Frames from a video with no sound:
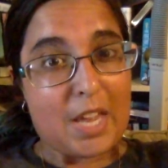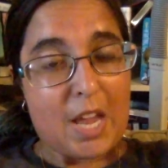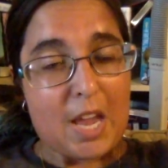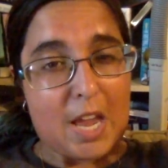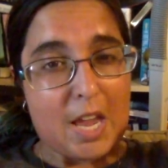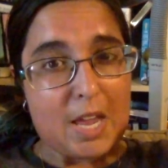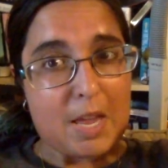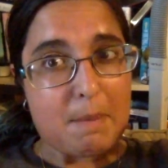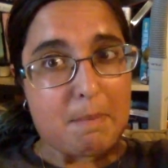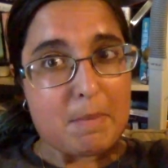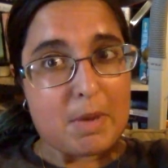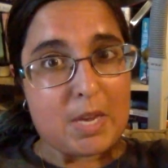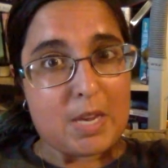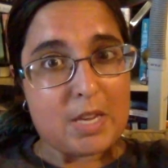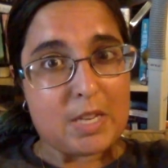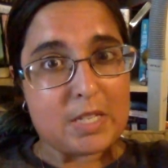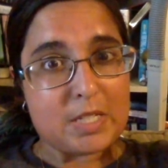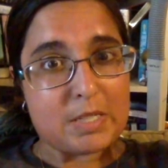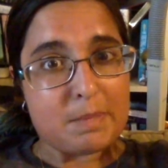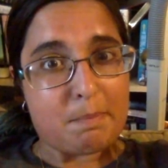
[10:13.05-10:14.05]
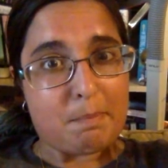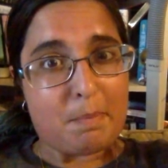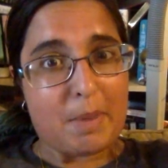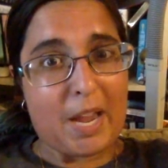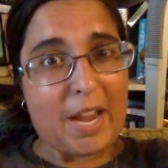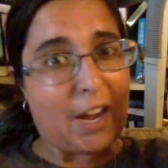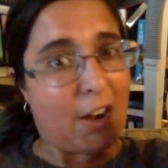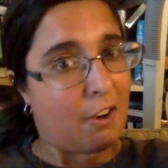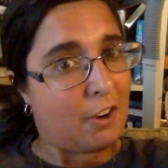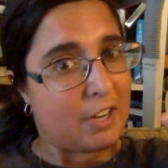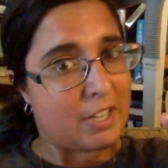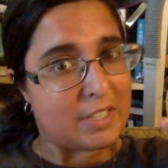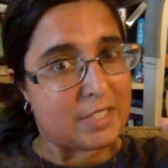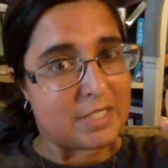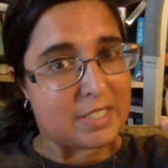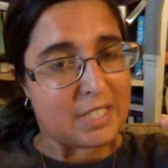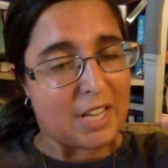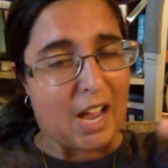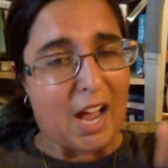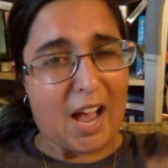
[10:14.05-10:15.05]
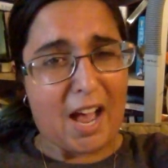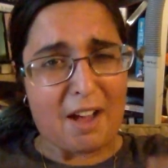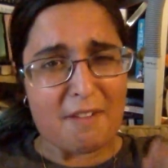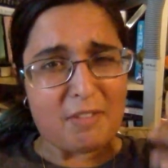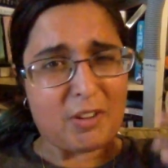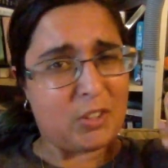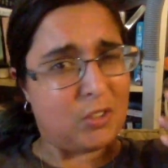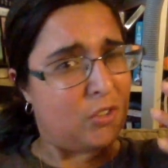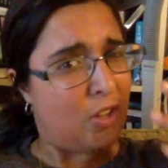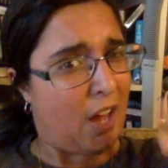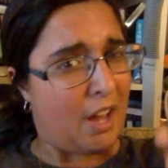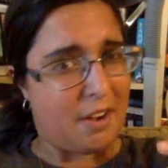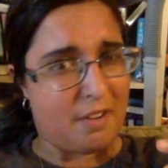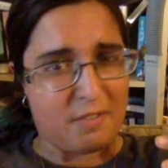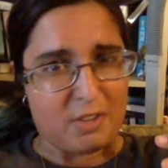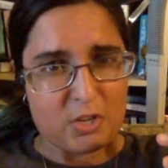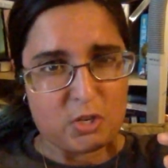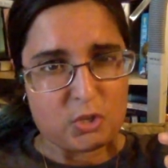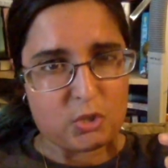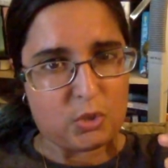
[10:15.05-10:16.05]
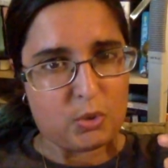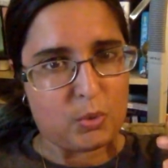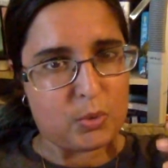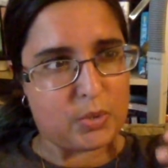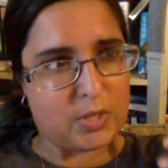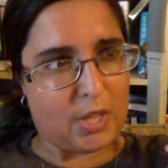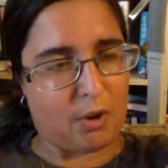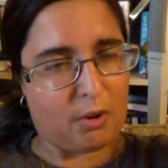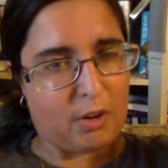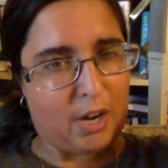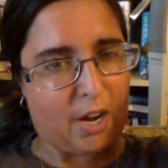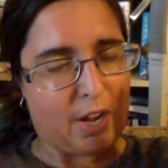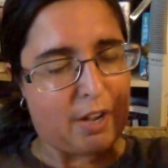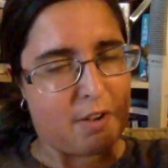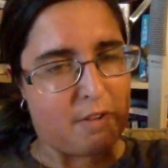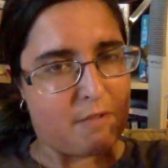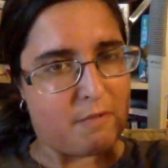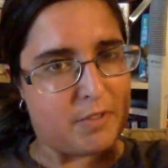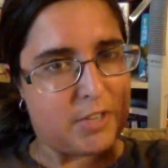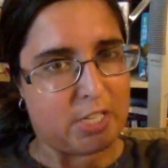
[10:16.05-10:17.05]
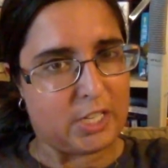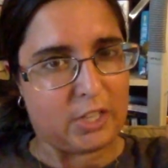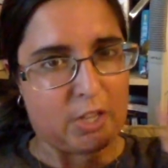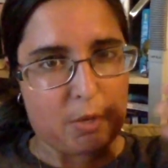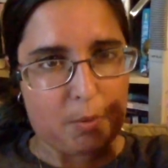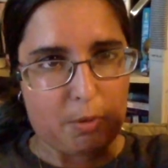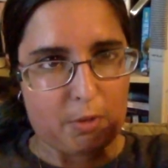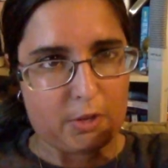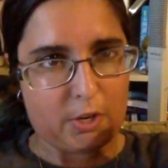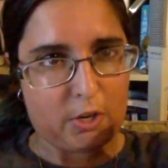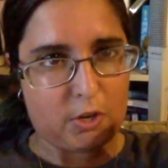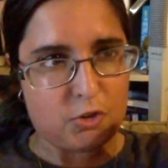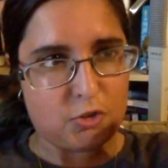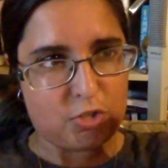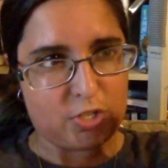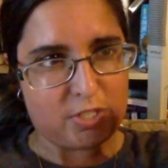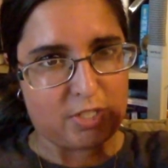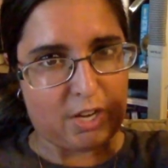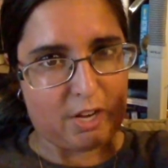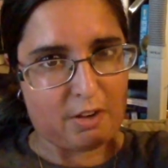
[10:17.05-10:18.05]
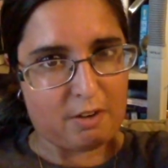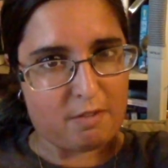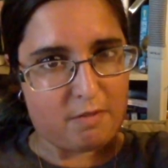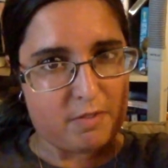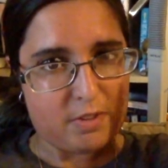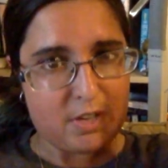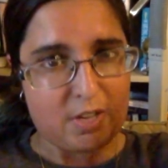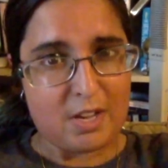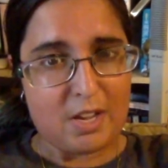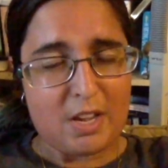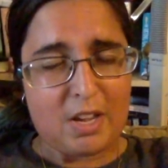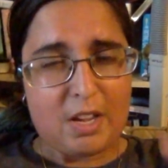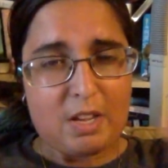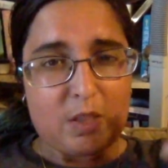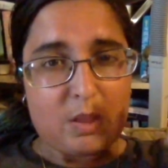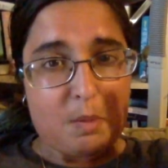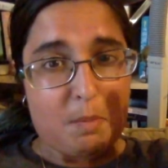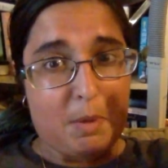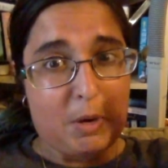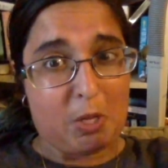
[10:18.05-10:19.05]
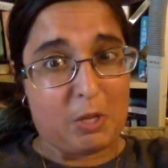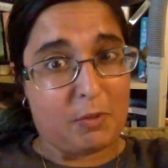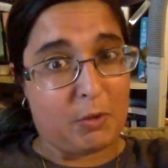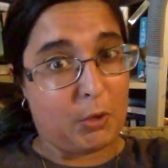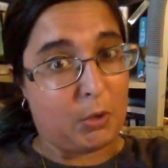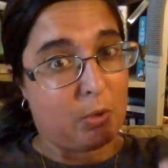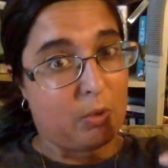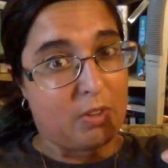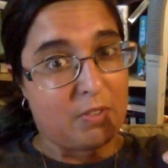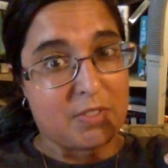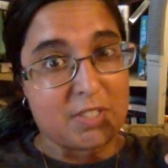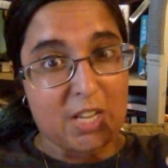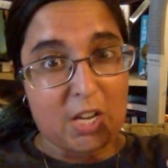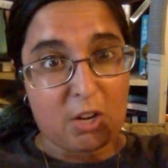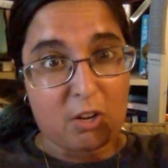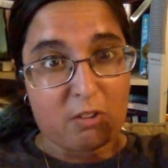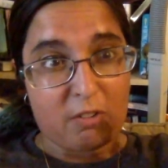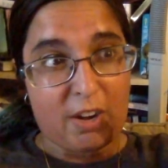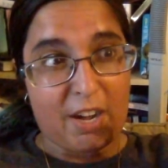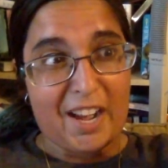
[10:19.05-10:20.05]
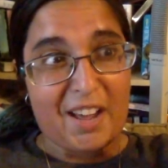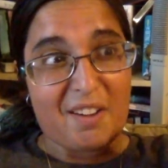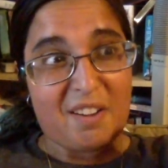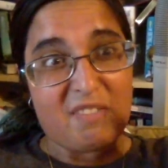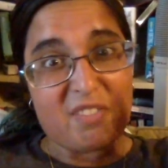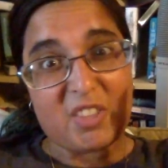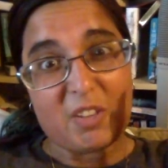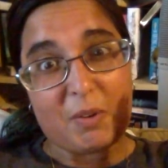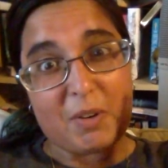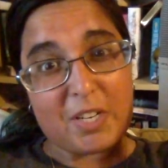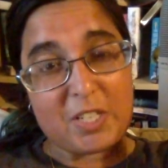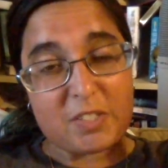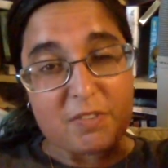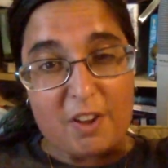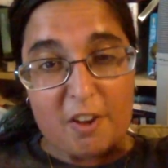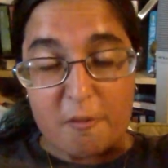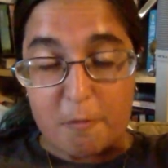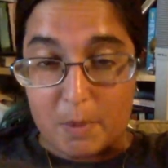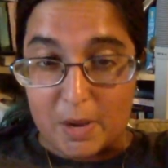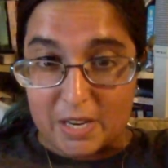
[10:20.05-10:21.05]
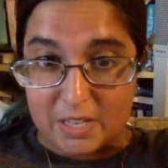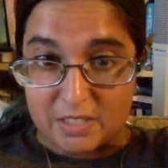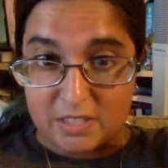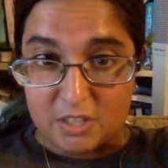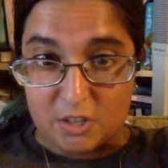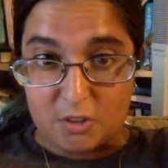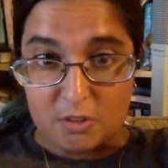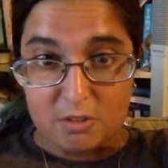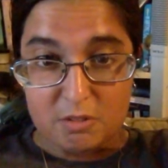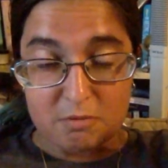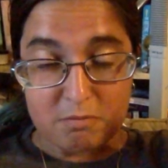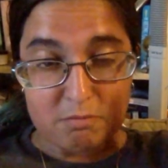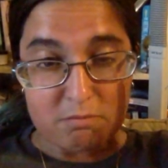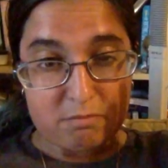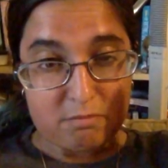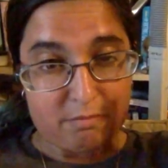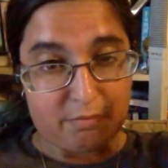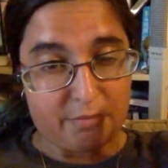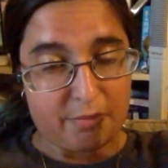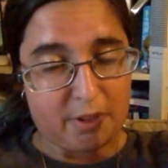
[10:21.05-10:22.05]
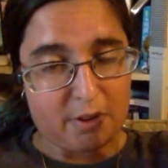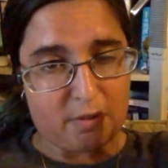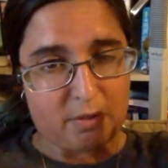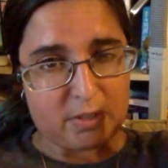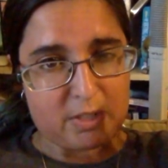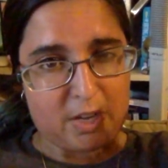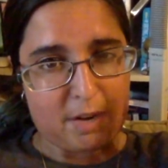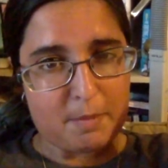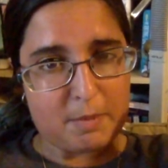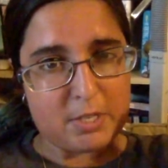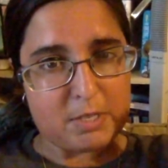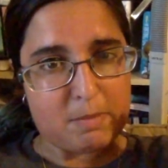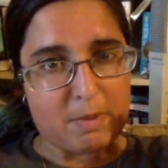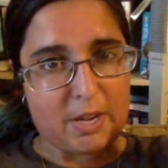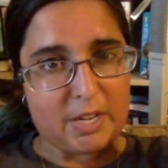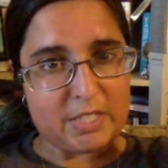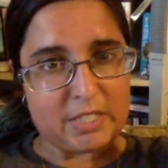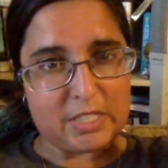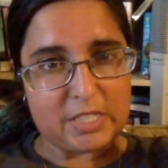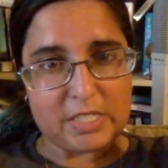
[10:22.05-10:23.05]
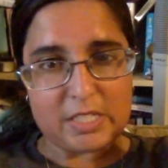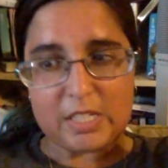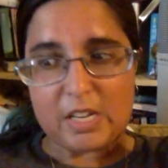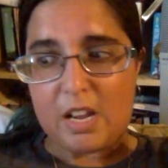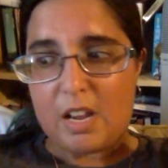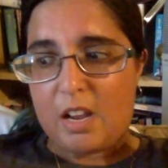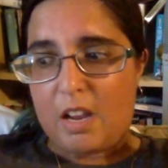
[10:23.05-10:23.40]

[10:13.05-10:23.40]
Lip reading: Amy's parents have a lot of issues that are kind of dealing with her, and she's kind of in the middle of her grief cycle right now, even though it is 5 past their untimely demises.